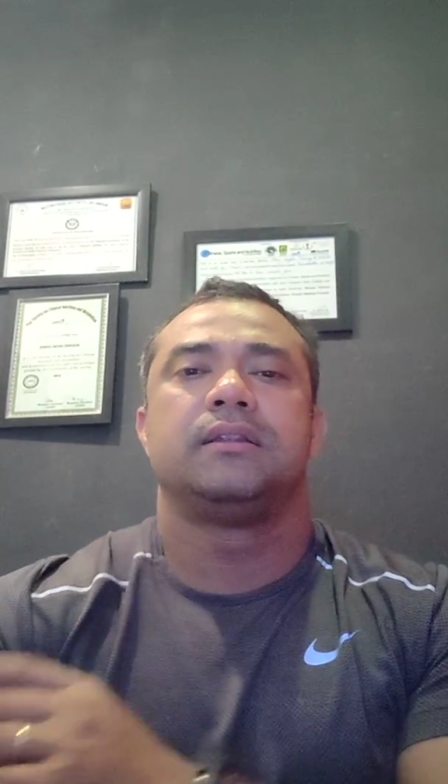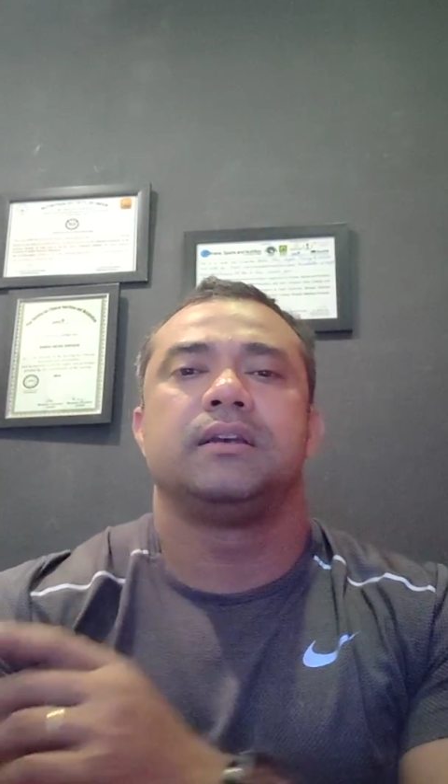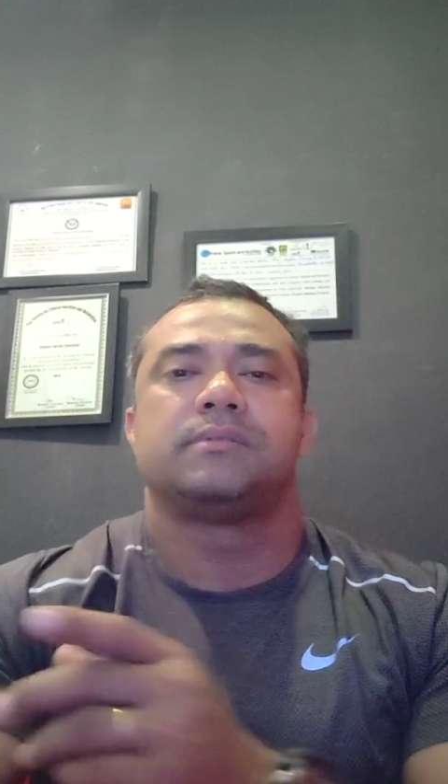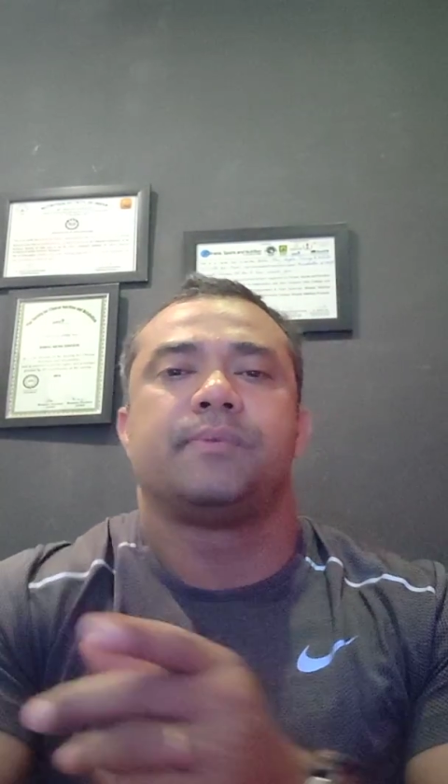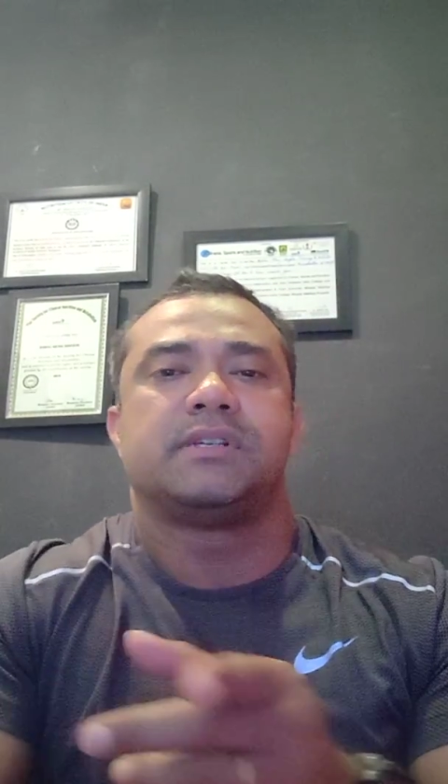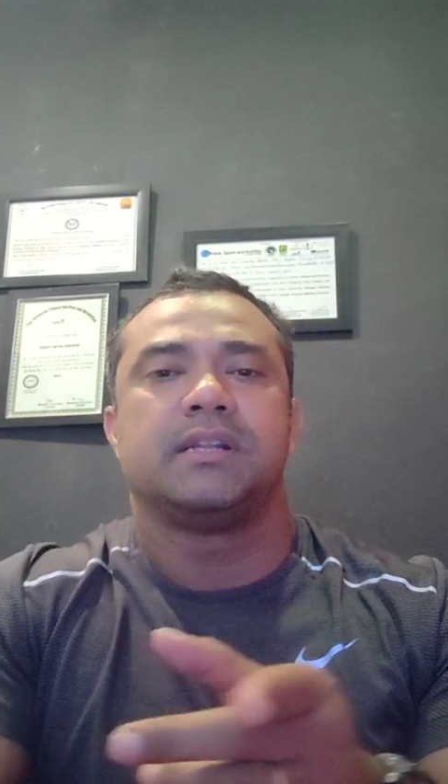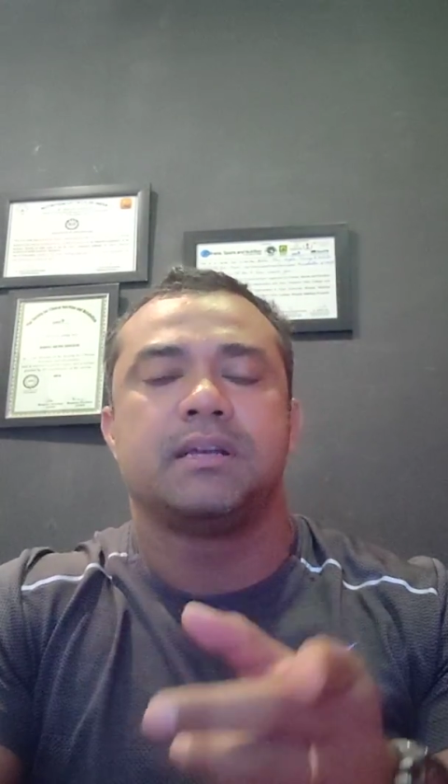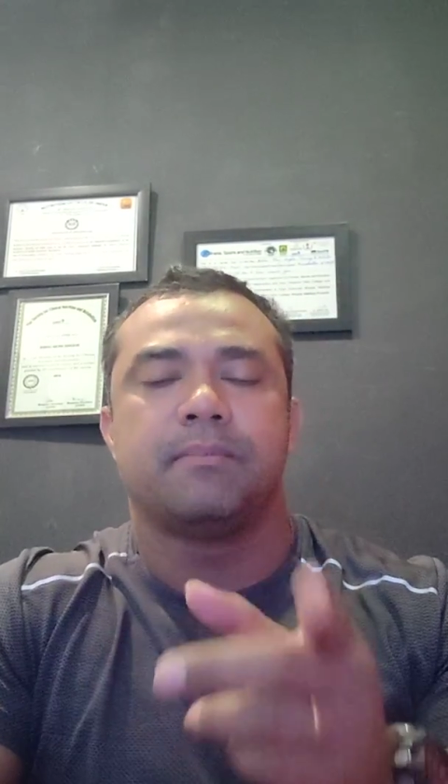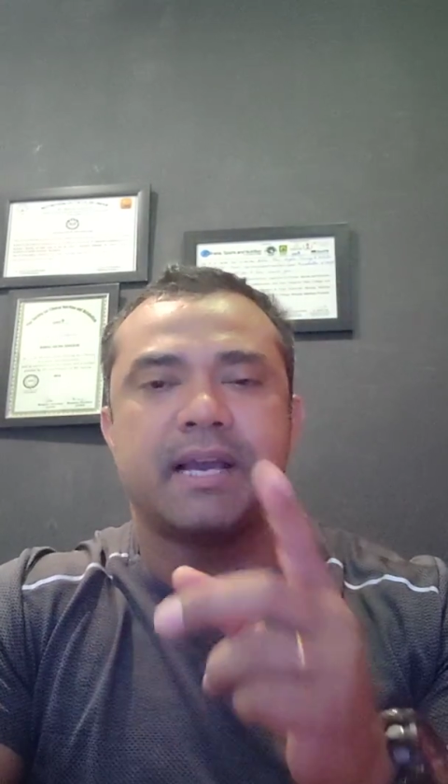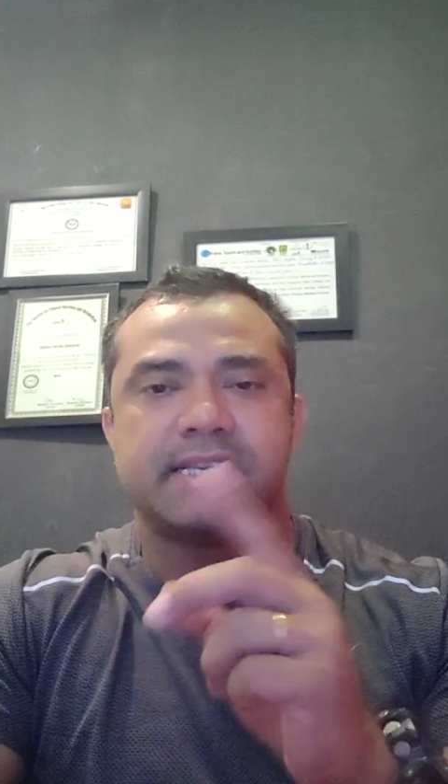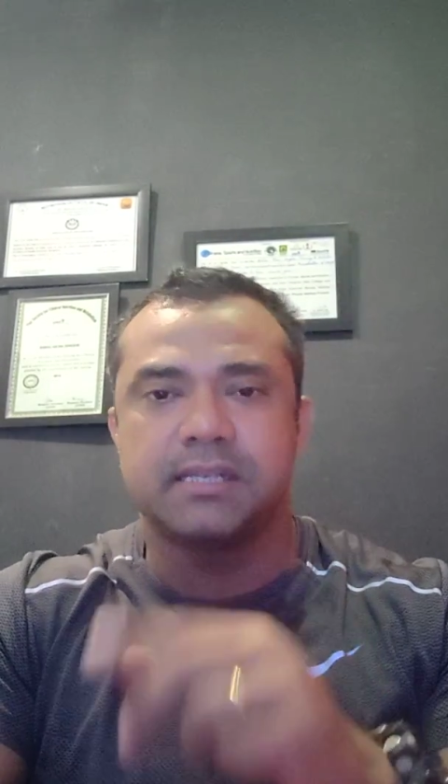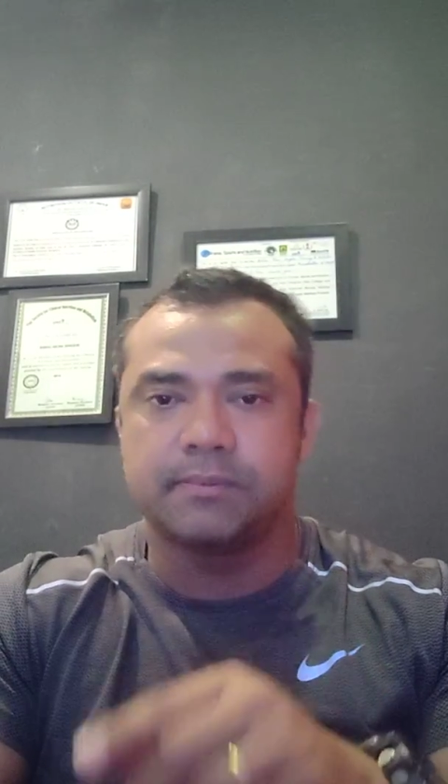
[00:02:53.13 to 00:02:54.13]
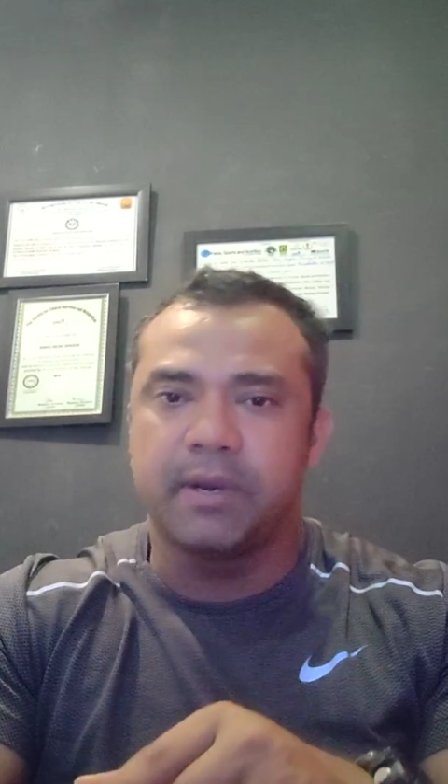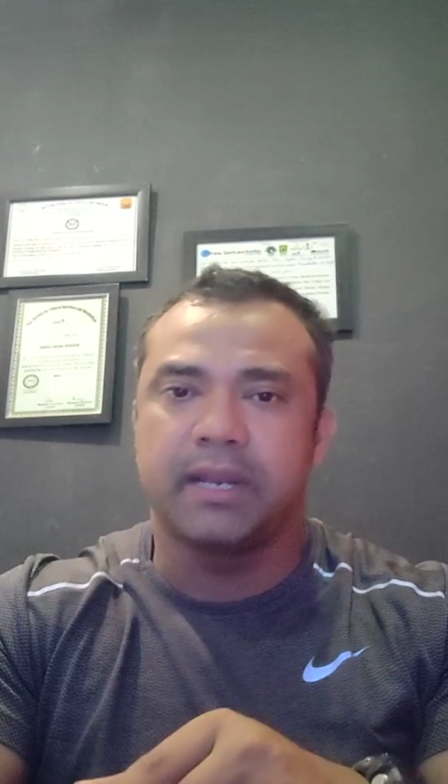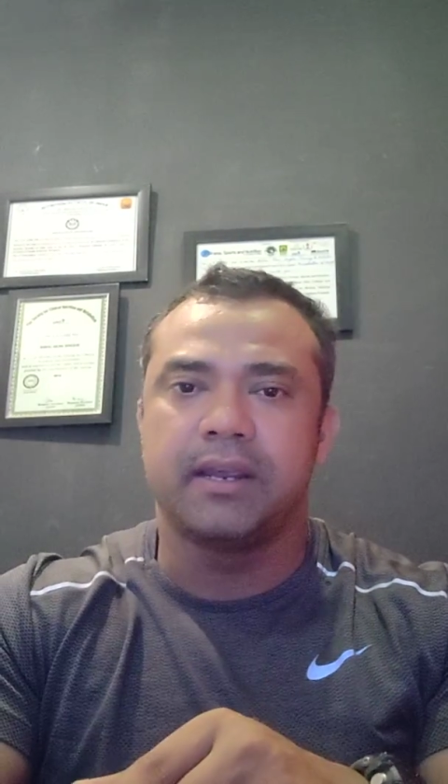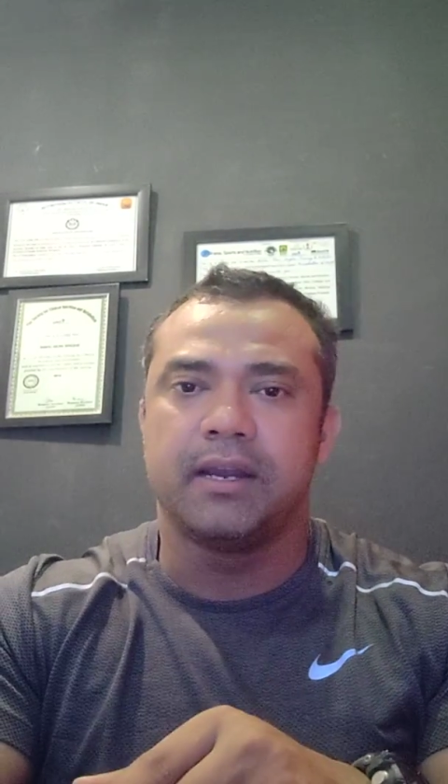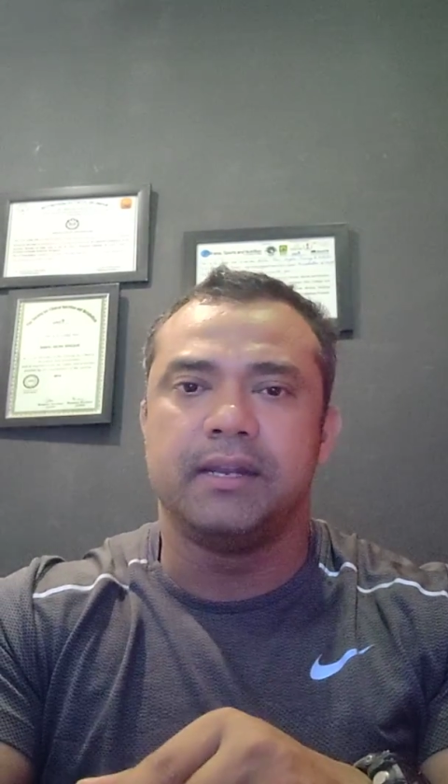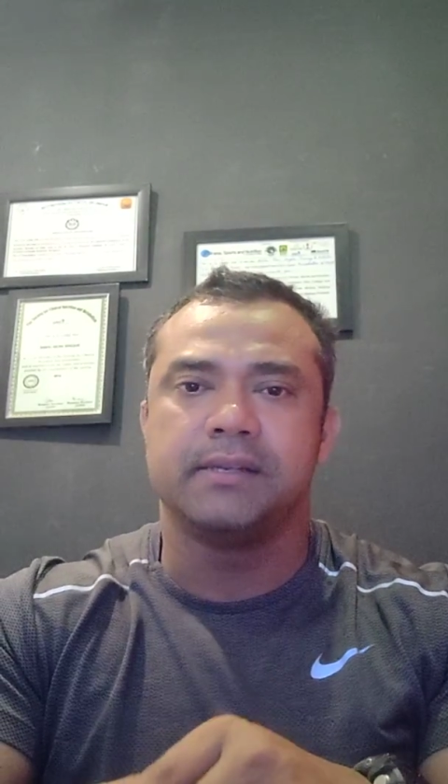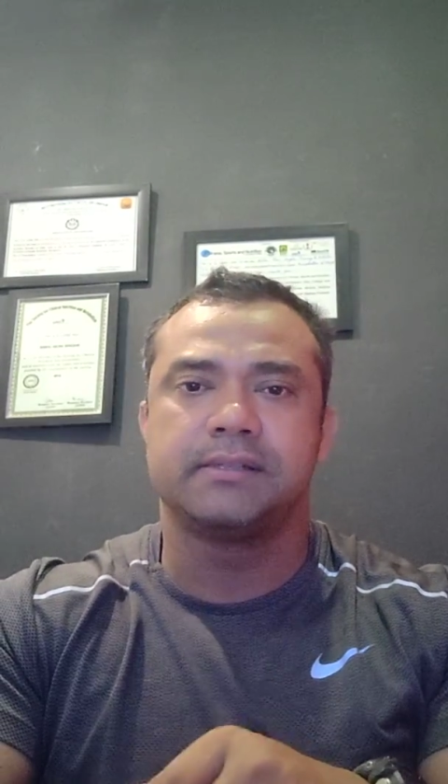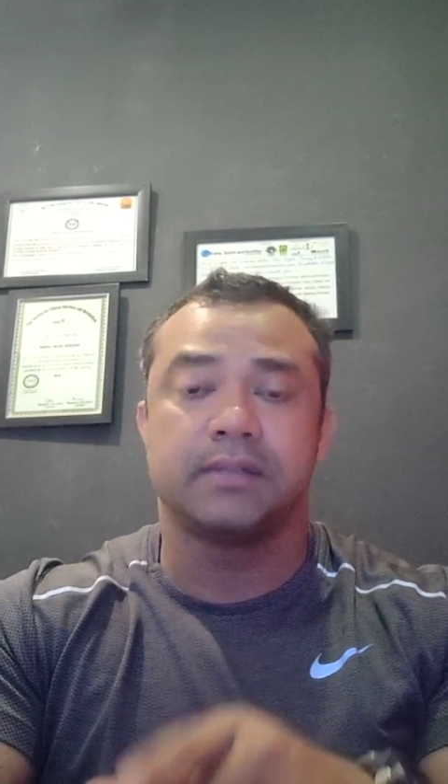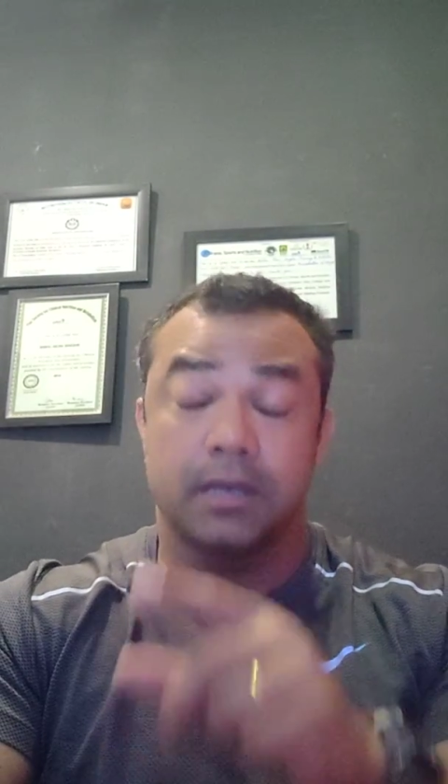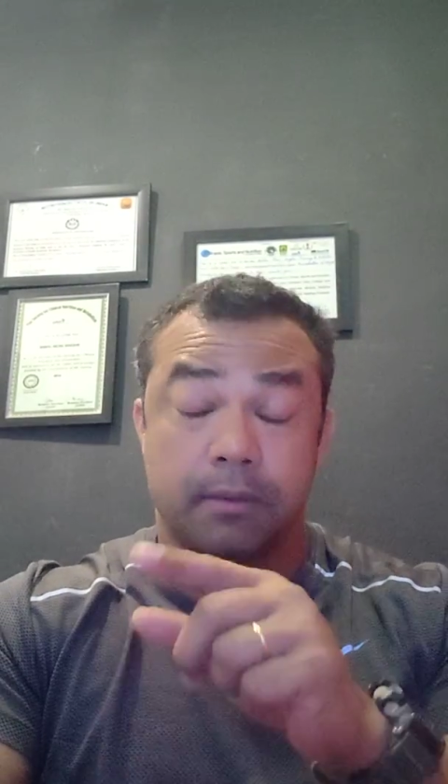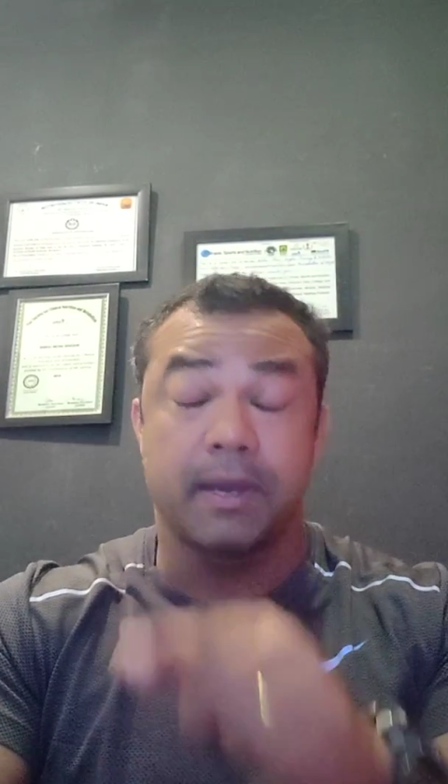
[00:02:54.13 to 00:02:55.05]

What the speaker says: especially the biceps brachialis,